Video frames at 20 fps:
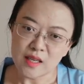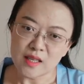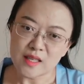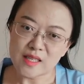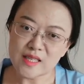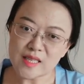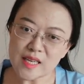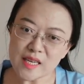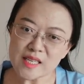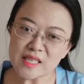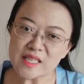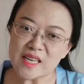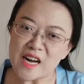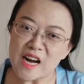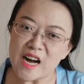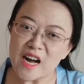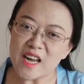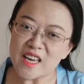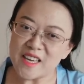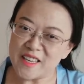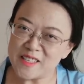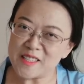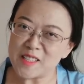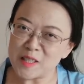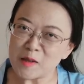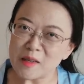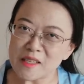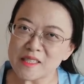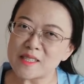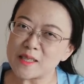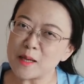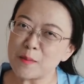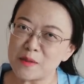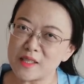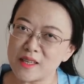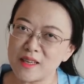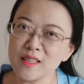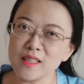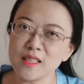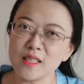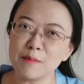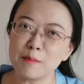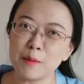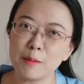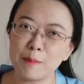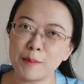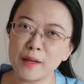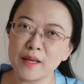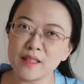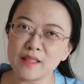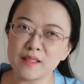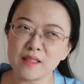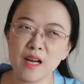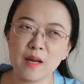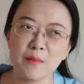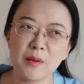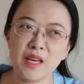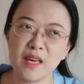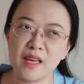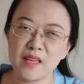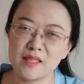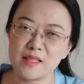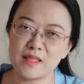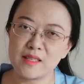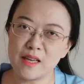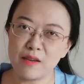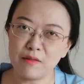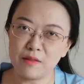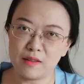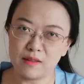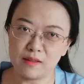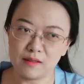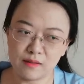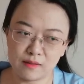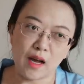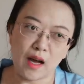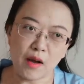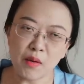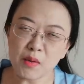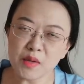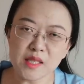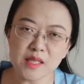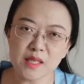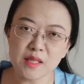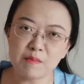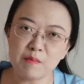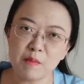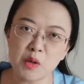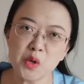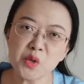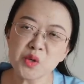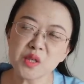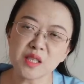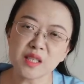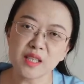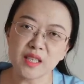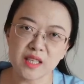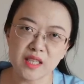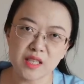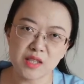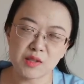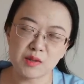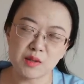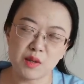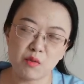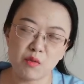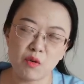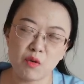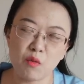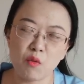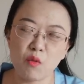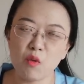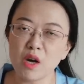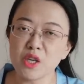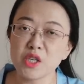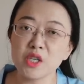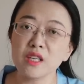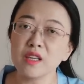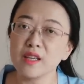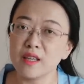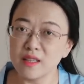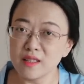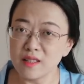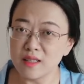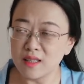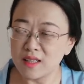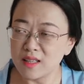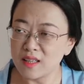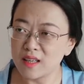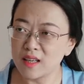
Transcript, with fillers: Six, I can still accept it, but by the time it hit seven, I was just mostly just w watching it